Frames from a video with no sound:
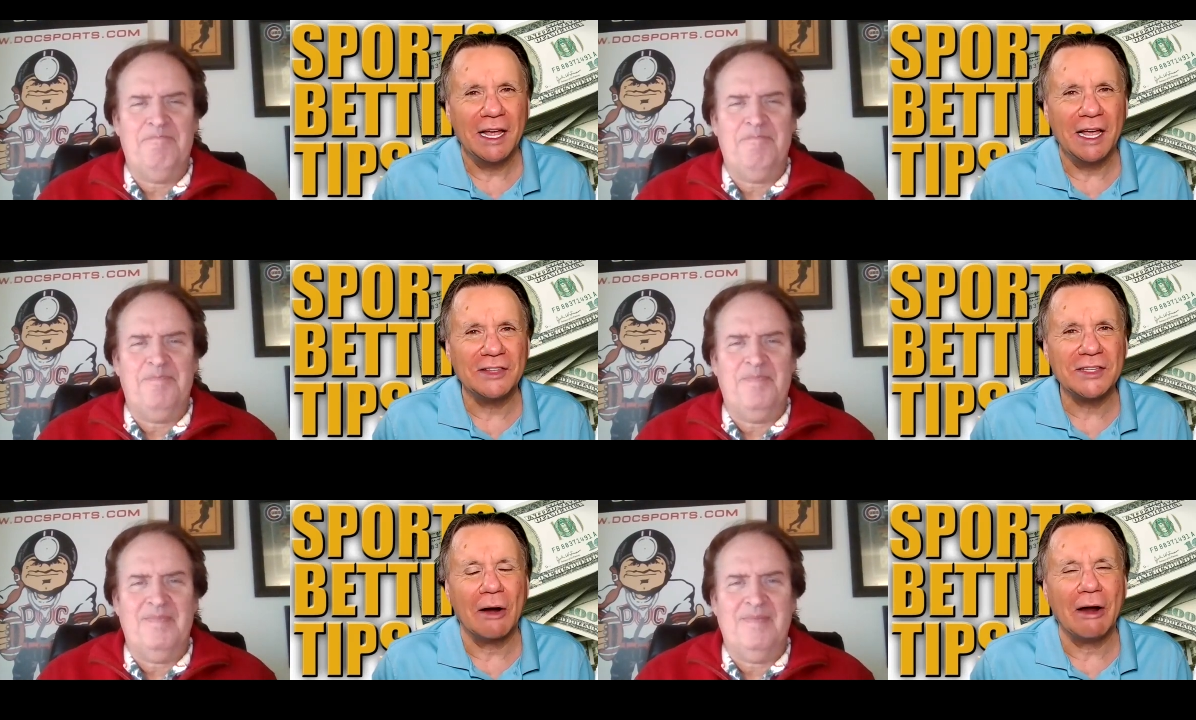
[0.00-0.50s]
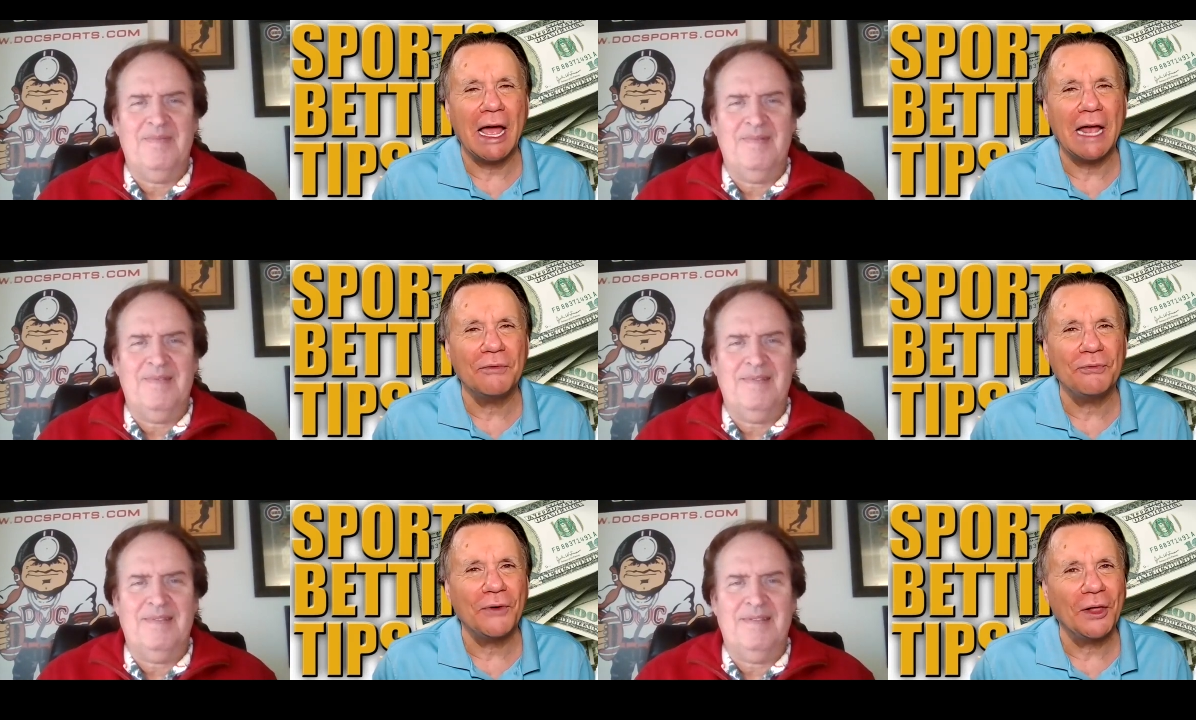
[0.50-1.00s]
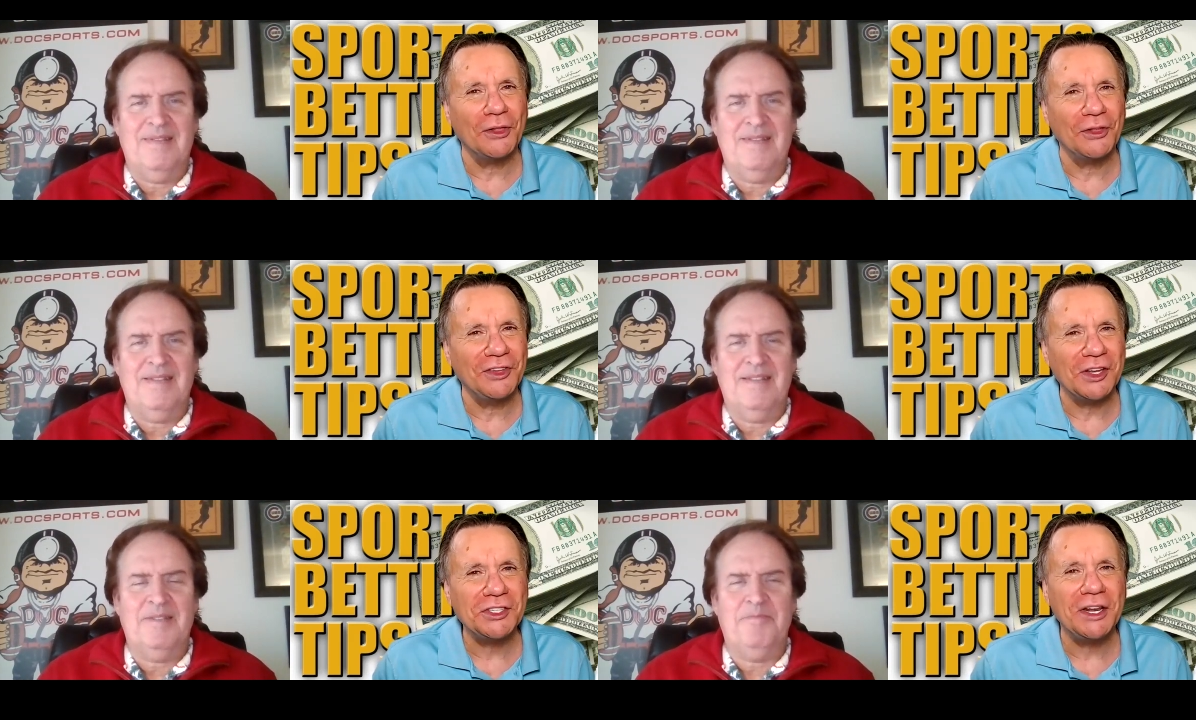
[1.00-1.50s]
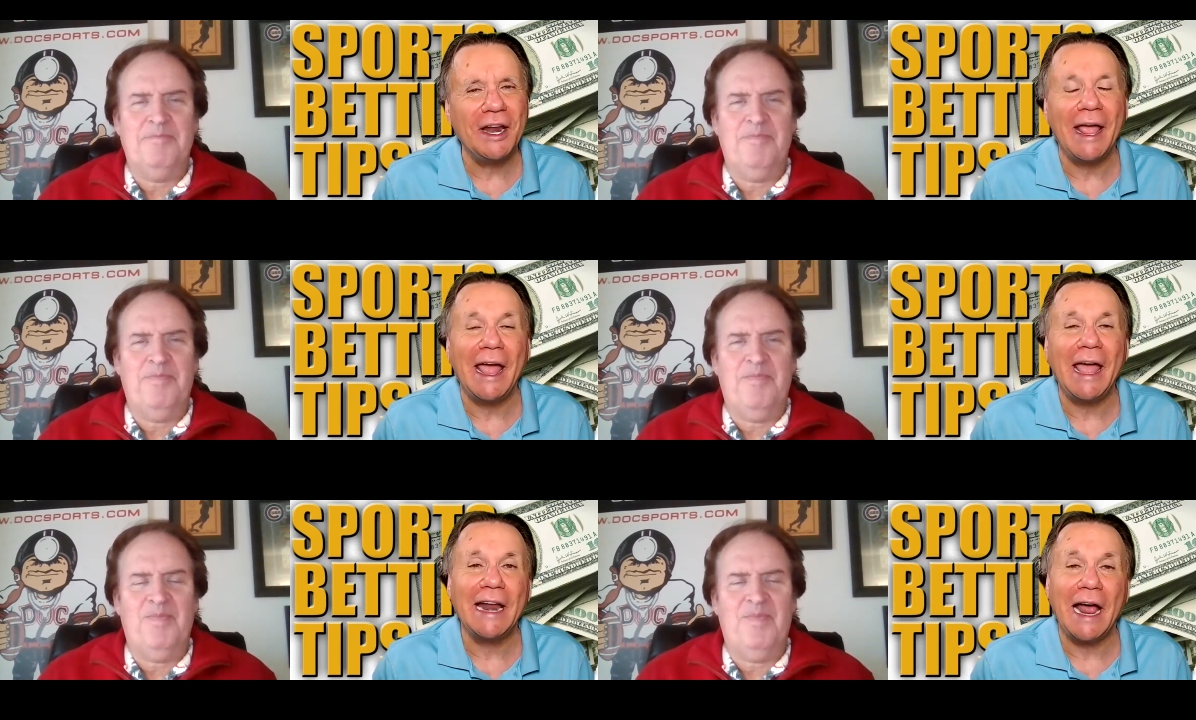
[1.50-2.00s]
Speaker 1: it's our NFL edition,
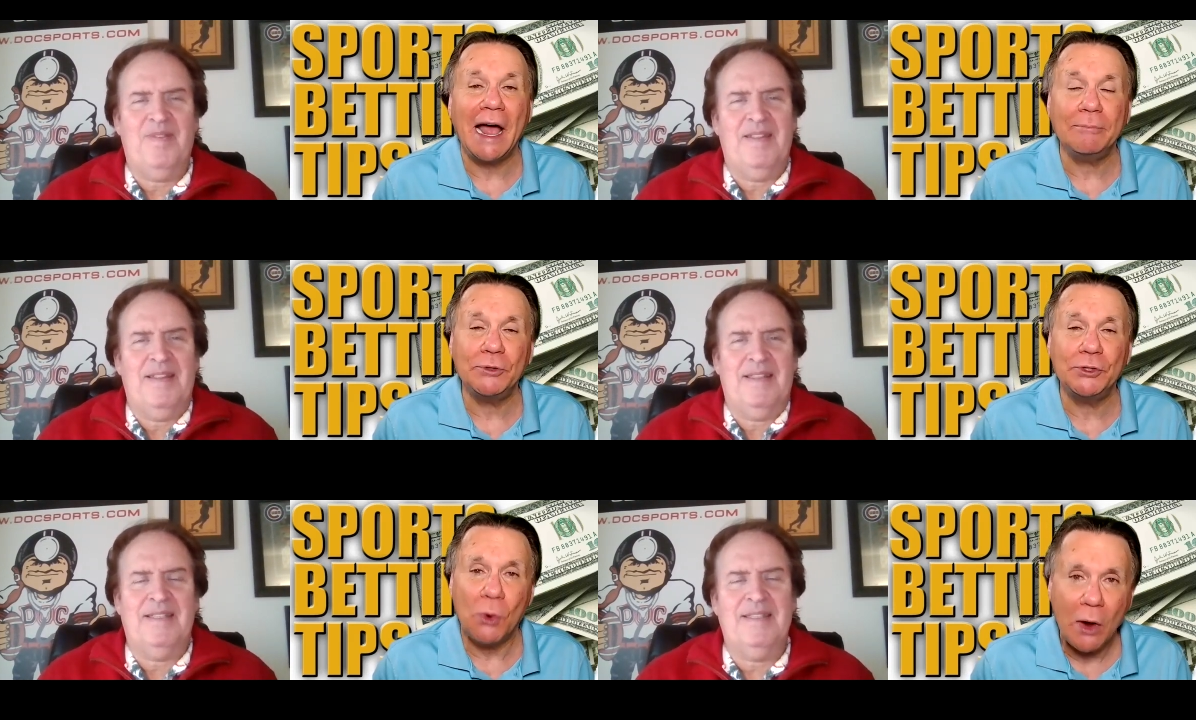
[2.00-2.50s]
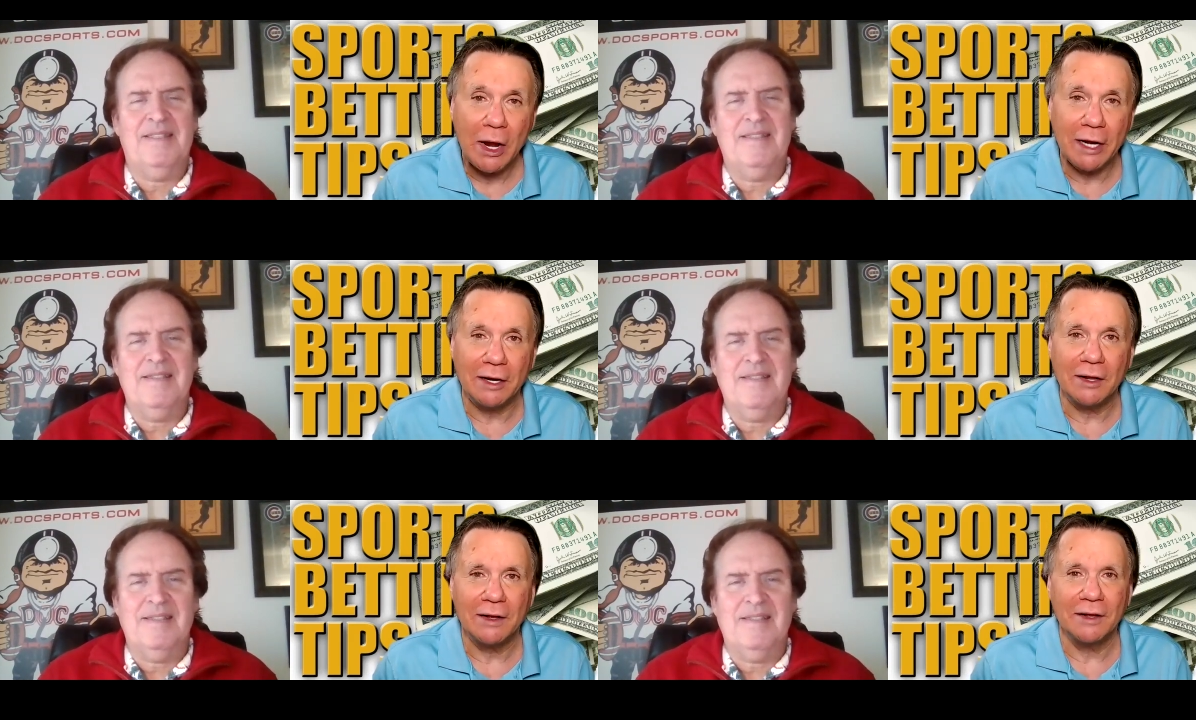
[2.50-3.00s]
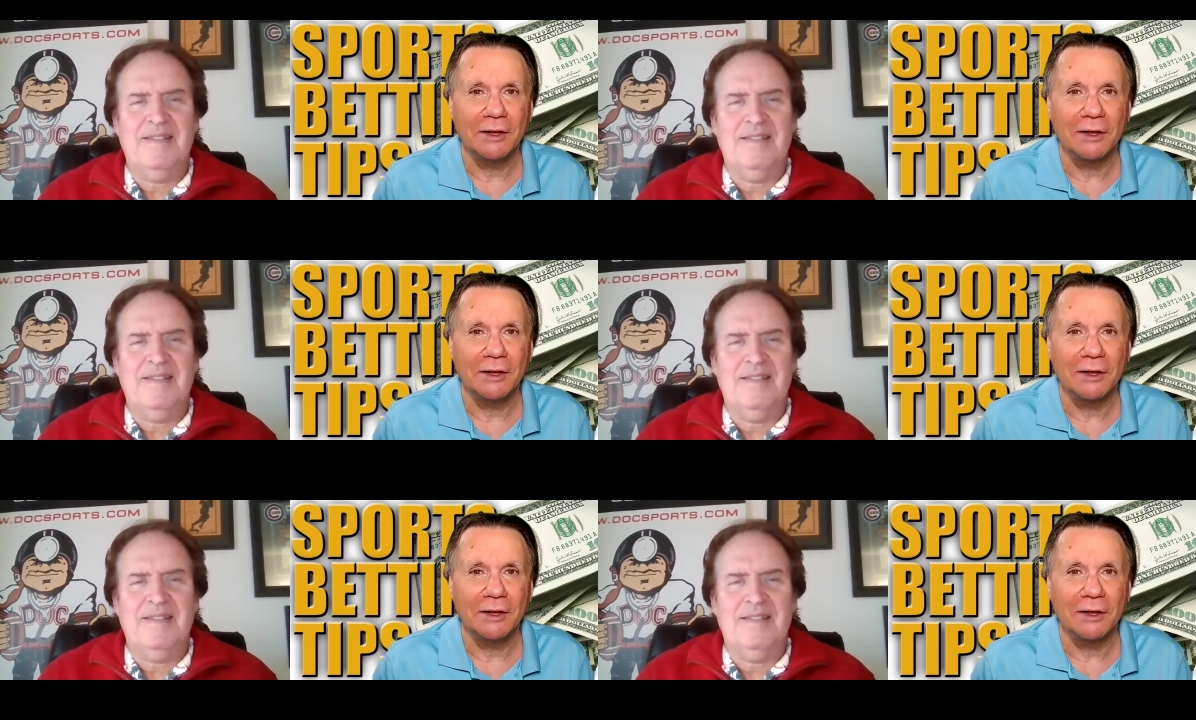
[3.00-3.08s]
and I'm joined,